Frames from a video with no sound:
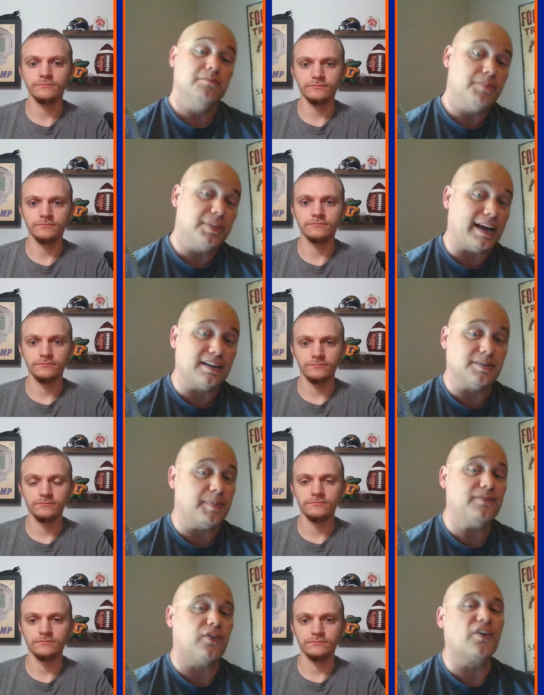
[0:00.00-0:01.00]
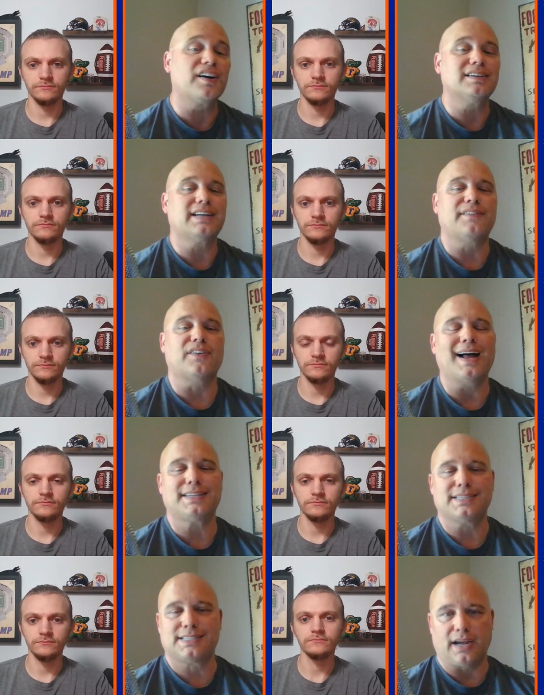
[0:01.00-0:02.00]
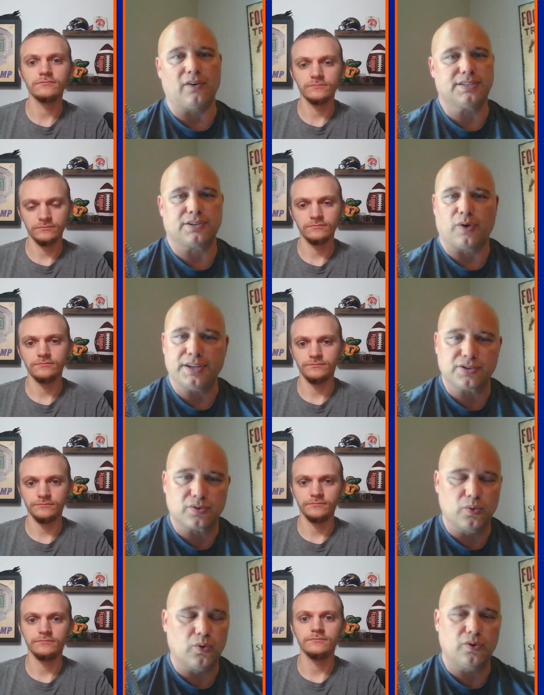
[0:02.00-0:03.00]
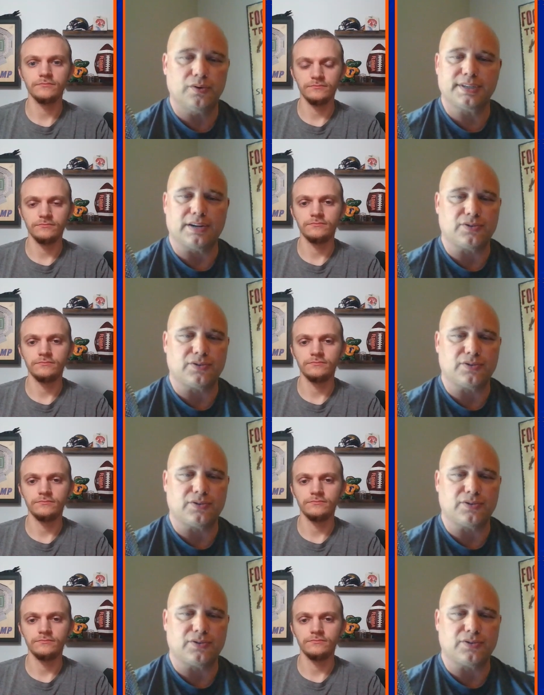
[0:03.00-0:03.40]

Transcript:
Speaker 1: But that doesn't mean Florida doesn't have a lot to sell. It's a great school. It's got